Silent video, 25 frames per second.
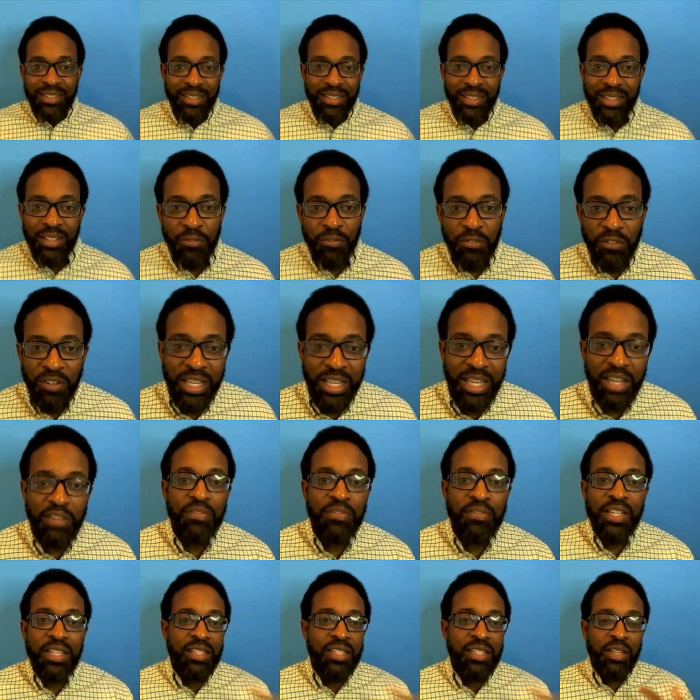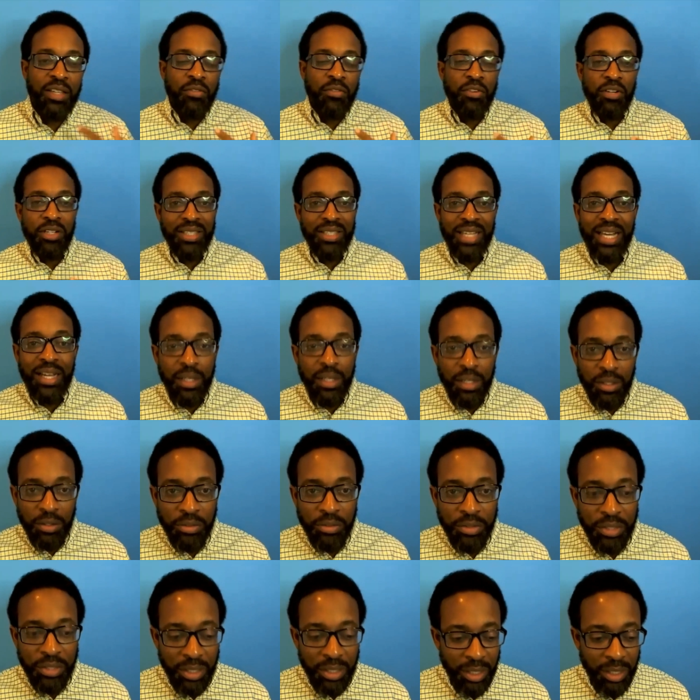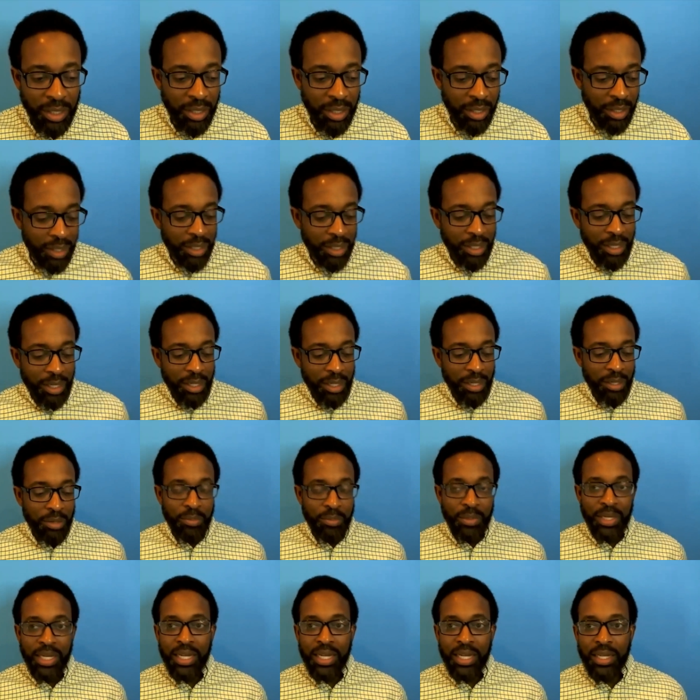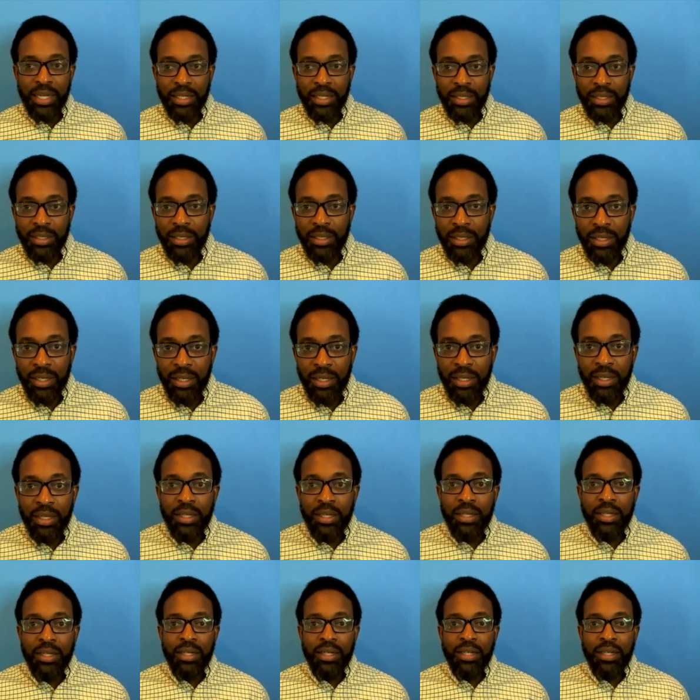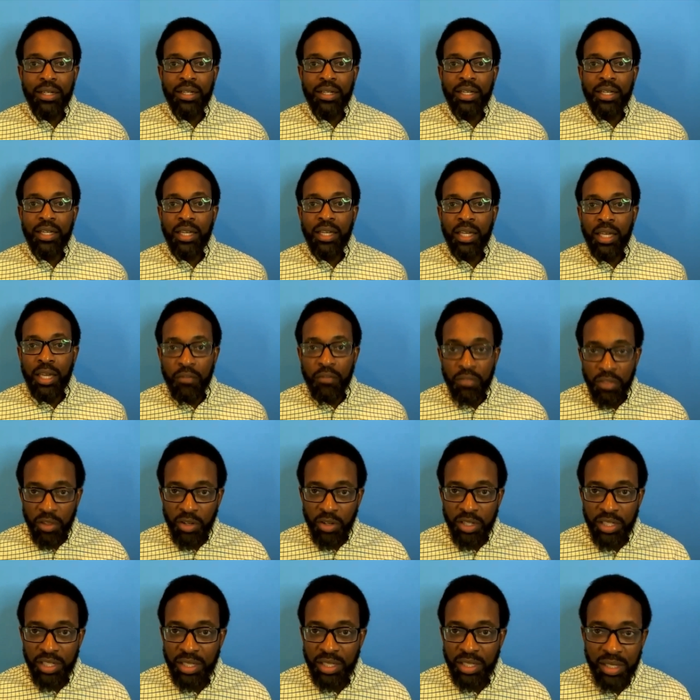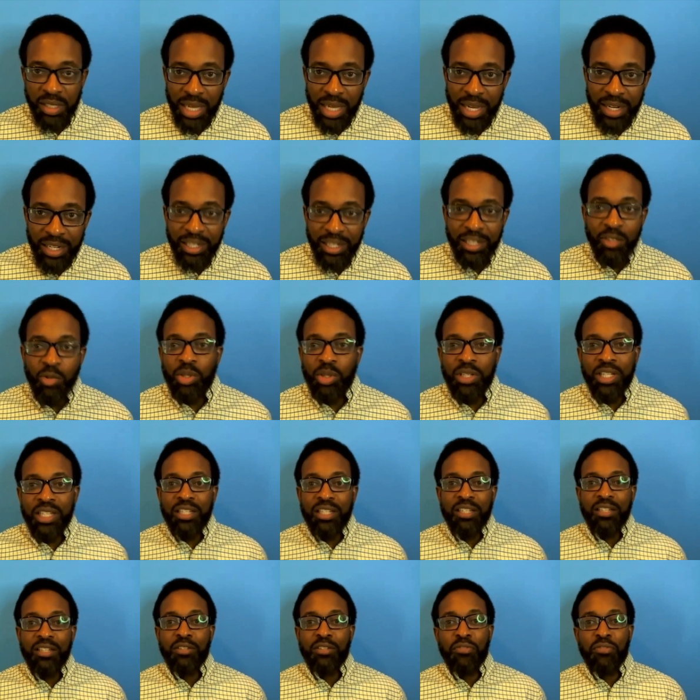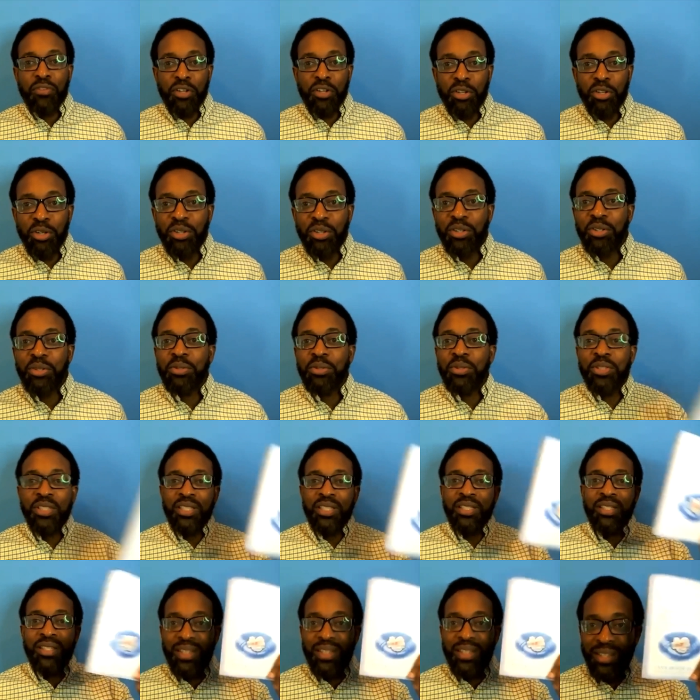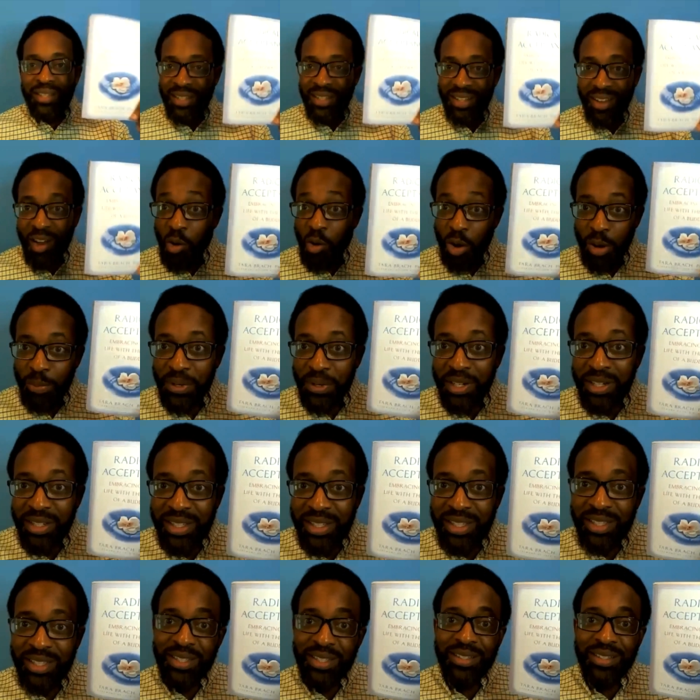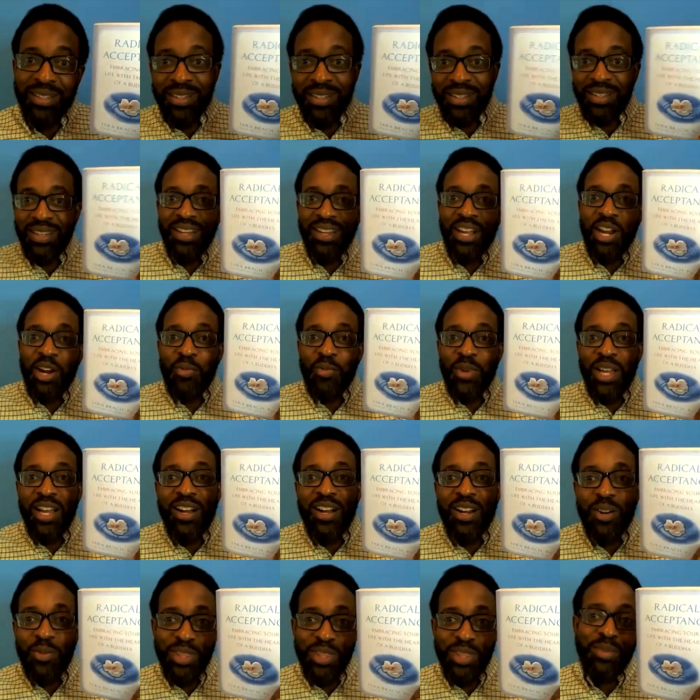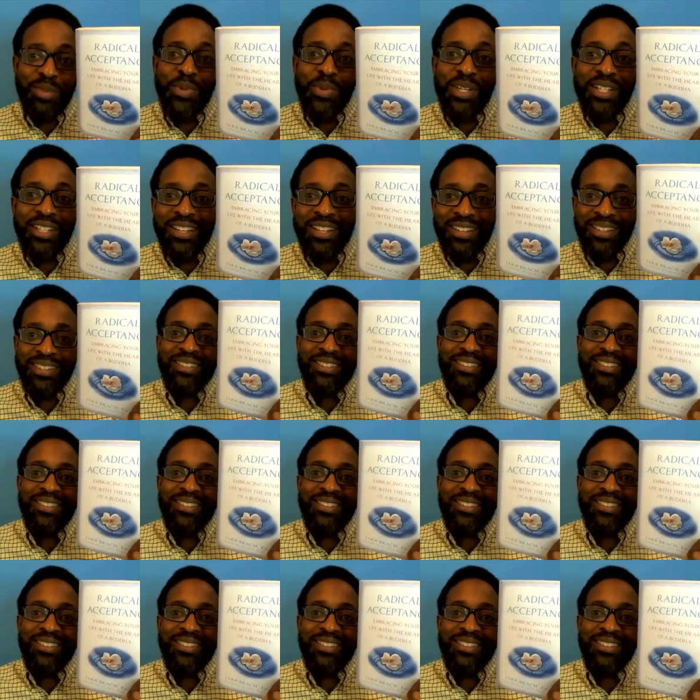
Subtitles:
and forgiveness of ourselves. And even though I just said you don't need to look for gurus or books, here we are with a book